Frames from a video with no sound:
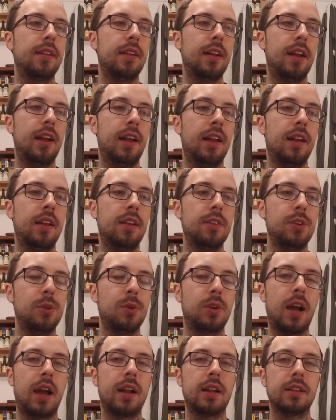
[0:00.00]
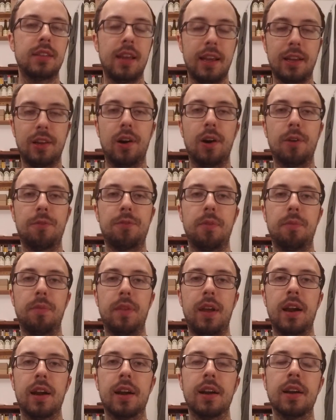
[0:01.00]
and you kind of take off from
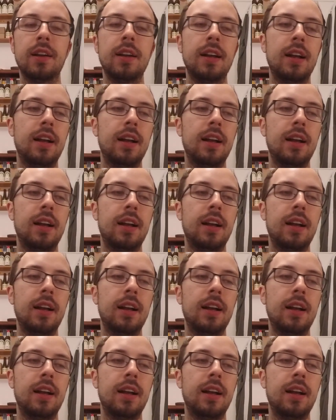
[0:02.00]
there.